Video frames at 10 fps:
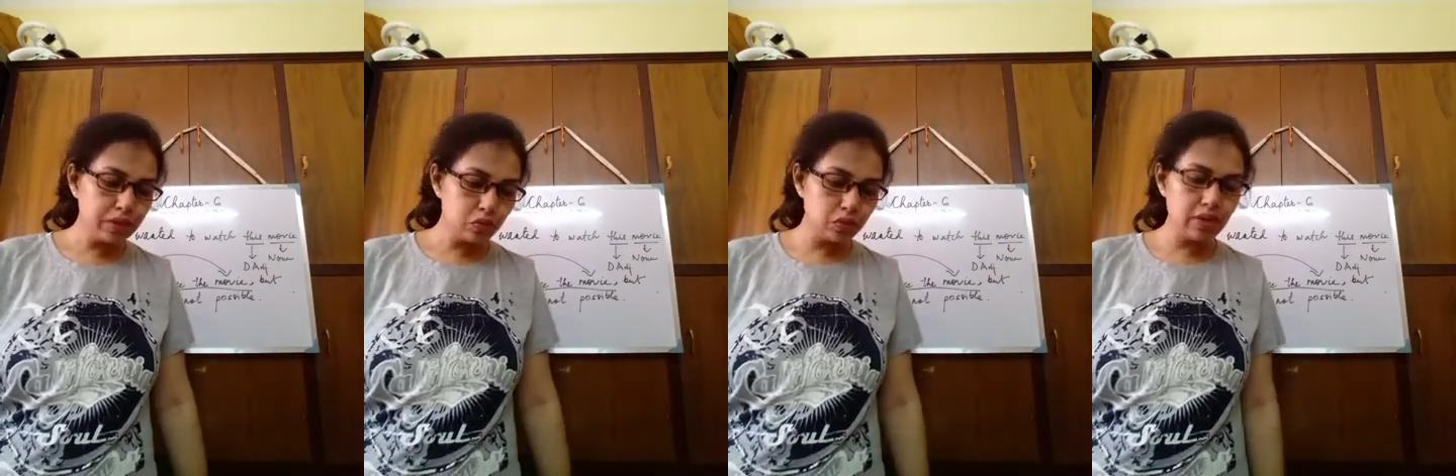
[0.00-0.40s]

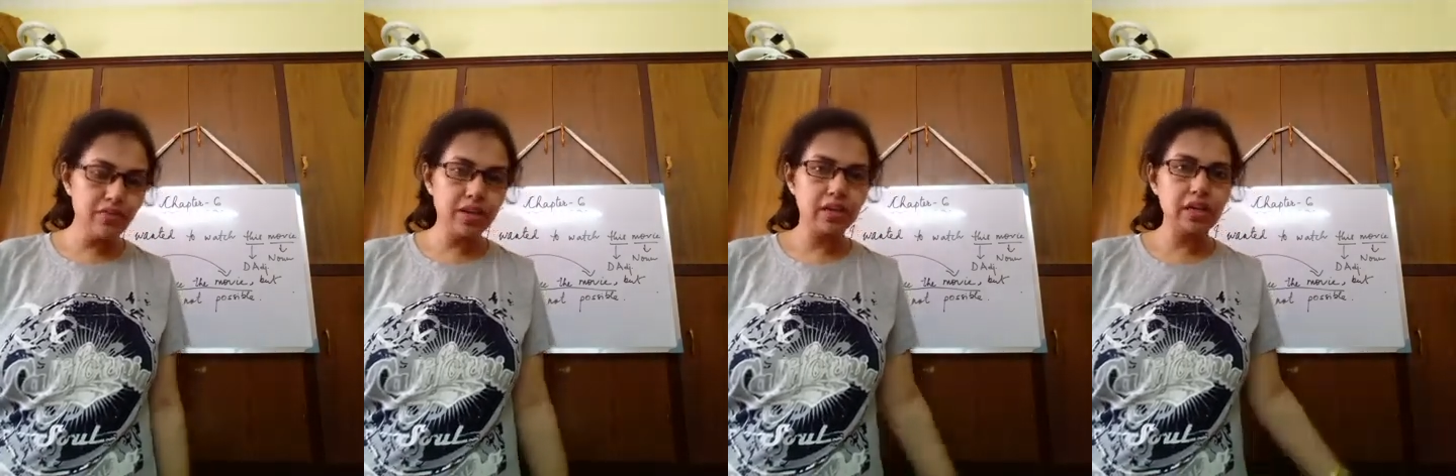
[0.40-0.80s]
so
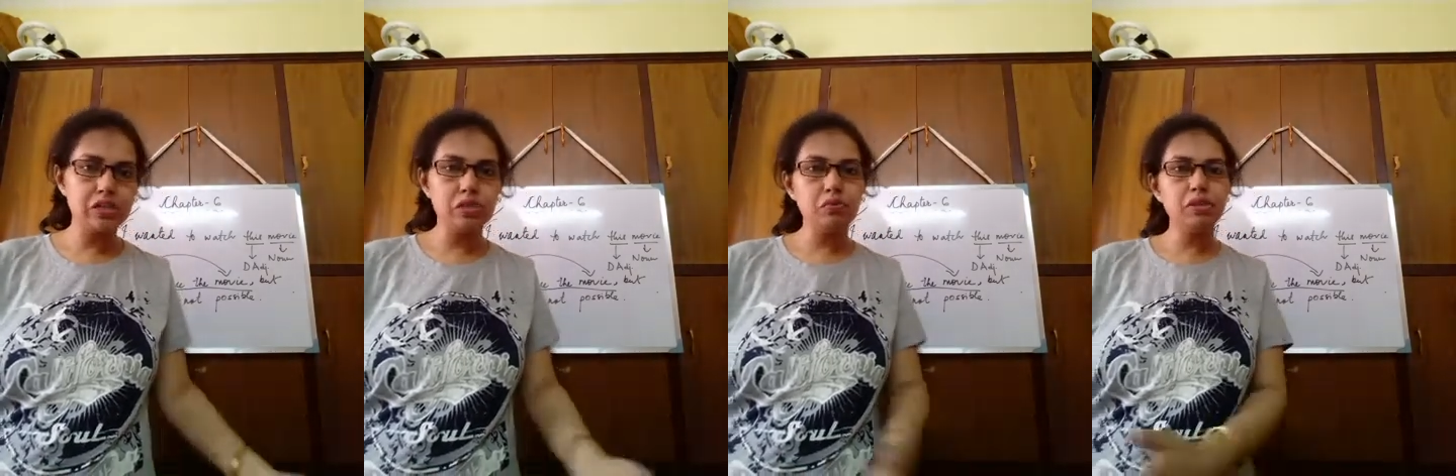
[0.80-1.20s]
that we can
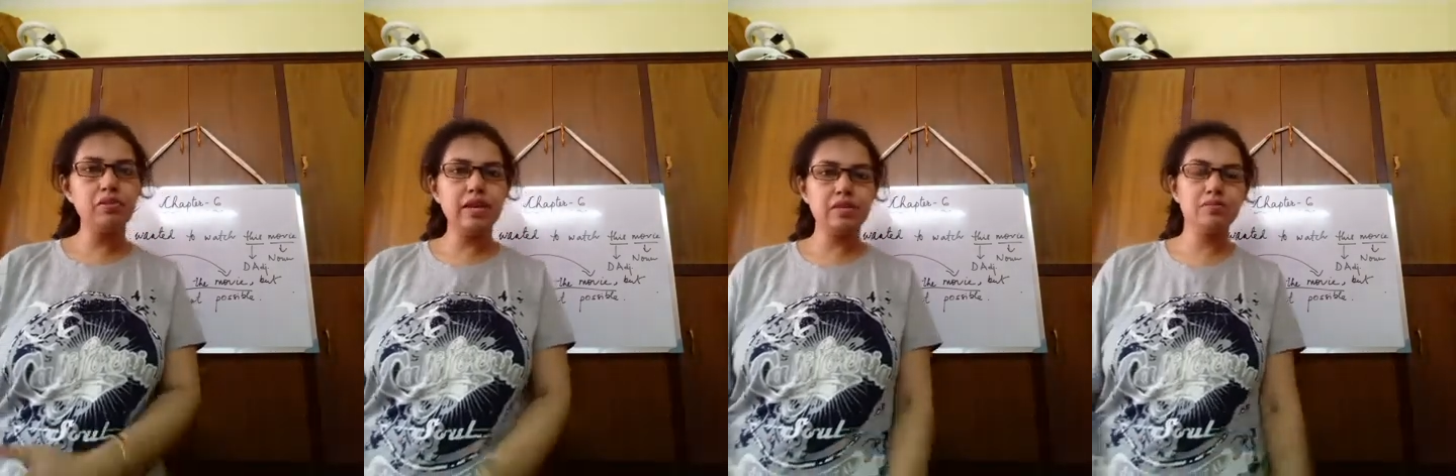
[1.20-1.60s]
continue with
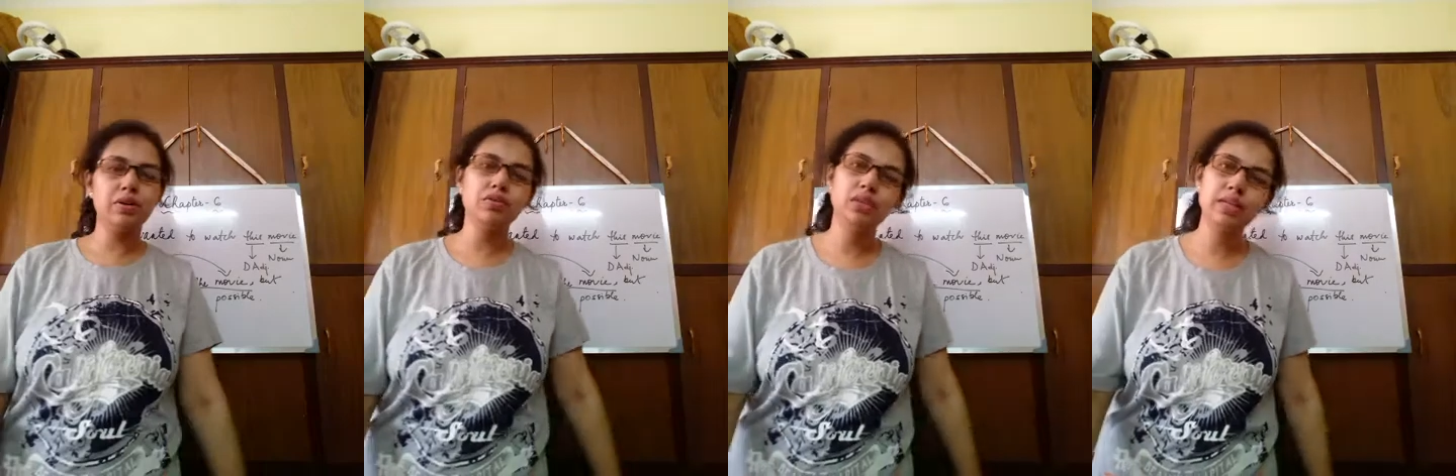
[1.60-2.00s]
the relative
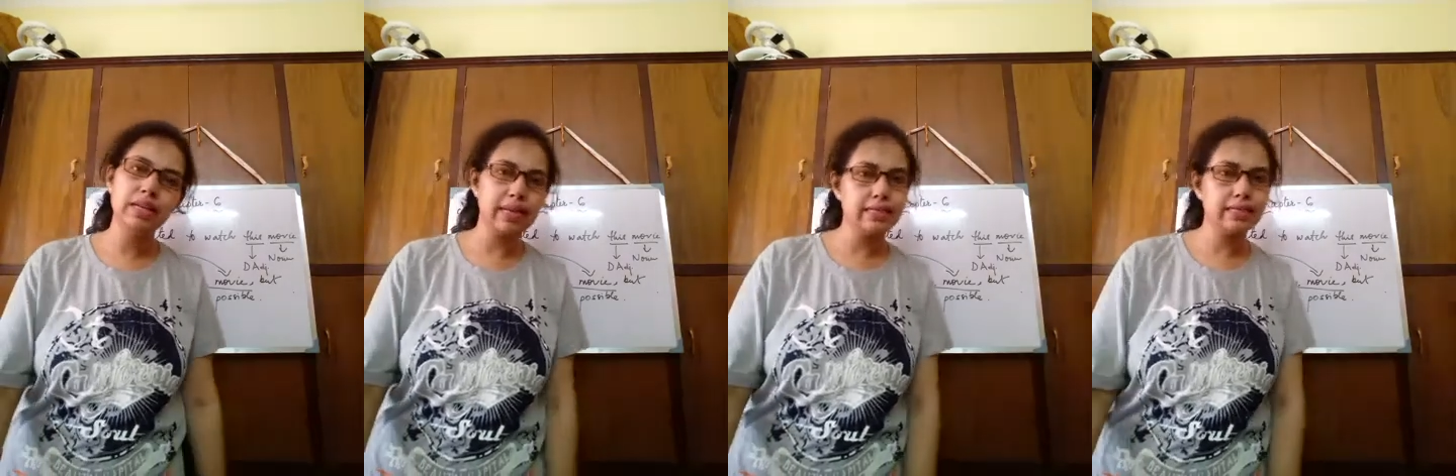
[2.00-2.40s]
pronouns in the
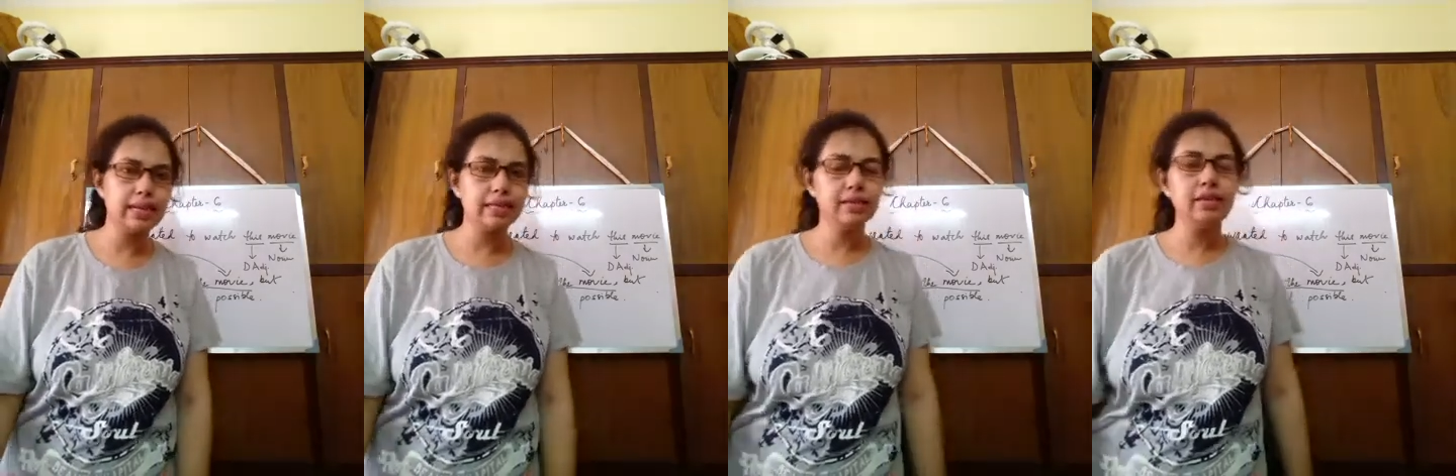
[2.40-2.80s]
next
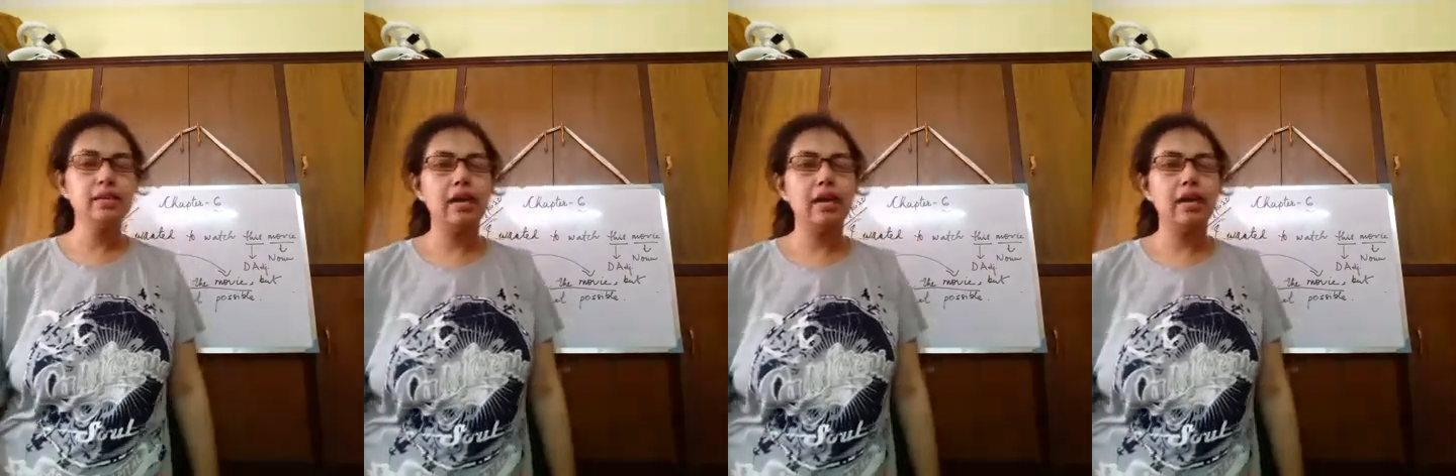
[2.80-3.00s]
class.